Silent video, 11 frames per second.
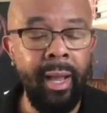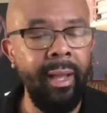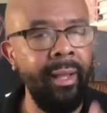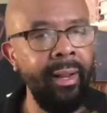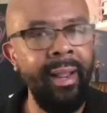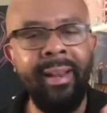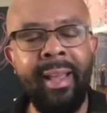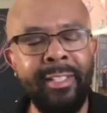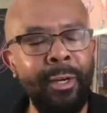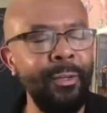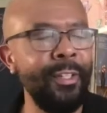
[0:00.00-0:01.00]
And I
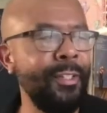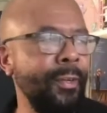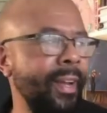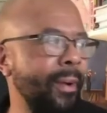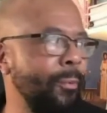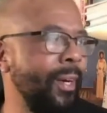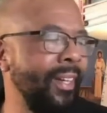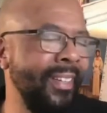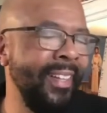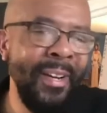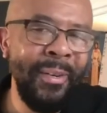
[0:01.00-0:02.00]
told a story at
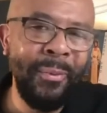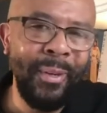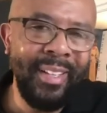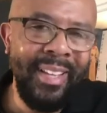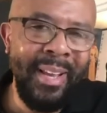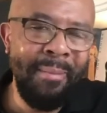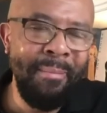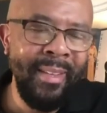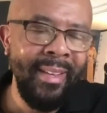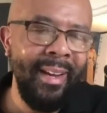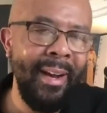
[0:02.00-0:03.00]
one WordCamp.
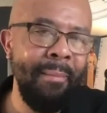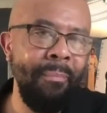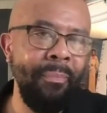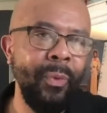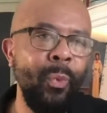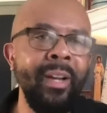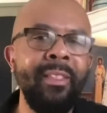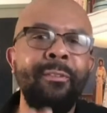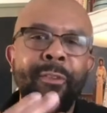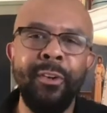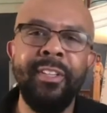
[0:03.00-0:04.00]
One of the
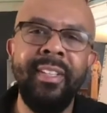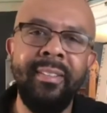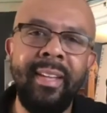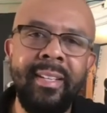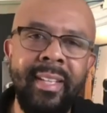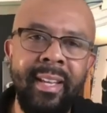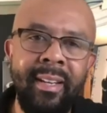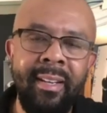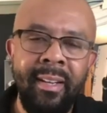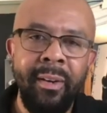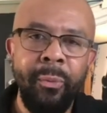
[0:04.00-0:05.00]
first things I did
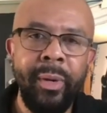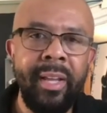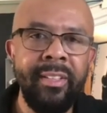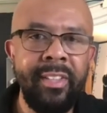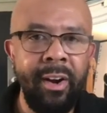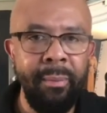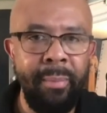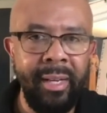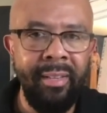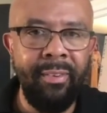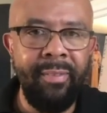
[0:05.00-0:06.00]
when I started my
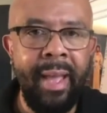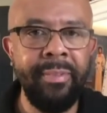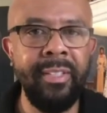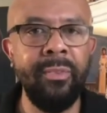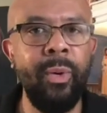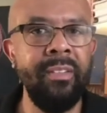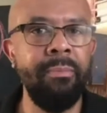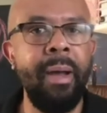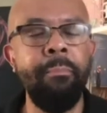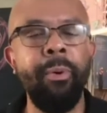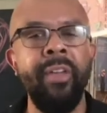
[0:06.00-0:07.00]
leave of absence was my
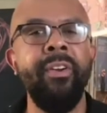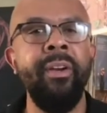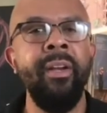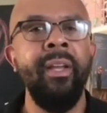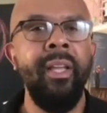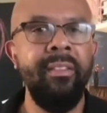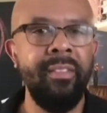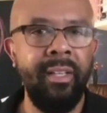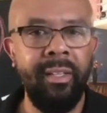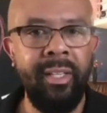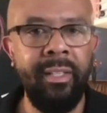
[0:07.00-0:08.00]
brother,
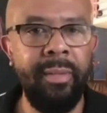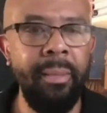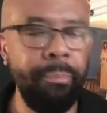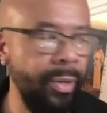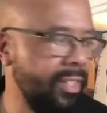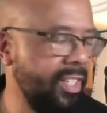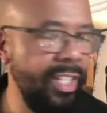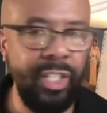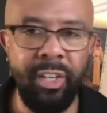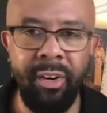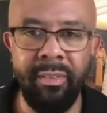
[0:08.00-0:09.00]
he prints
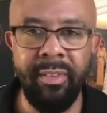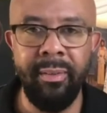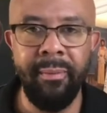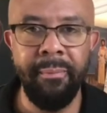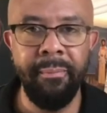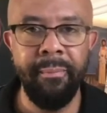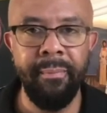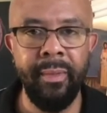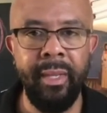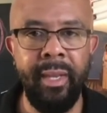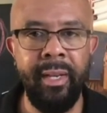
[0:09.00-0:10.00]
t-shirts.
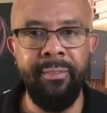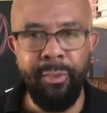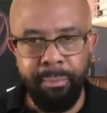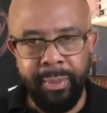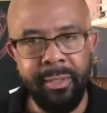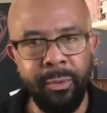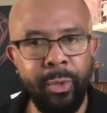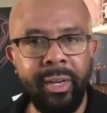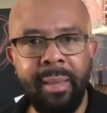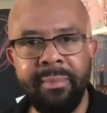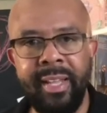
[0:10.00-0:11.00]
And if you've been to
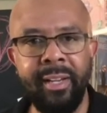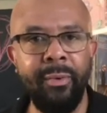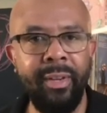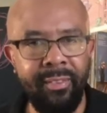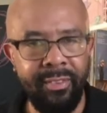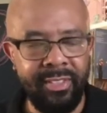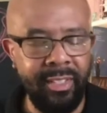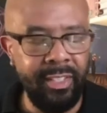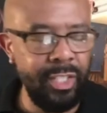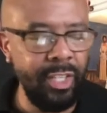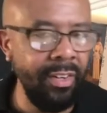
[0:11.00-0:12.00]
WordCamp Santa Clarita, you've seen the
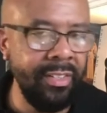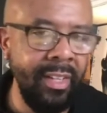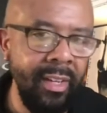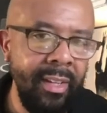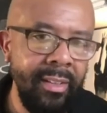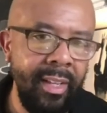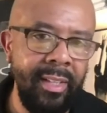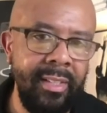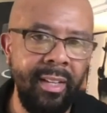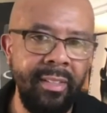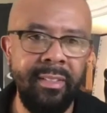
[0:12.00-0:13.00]
shirts that he does.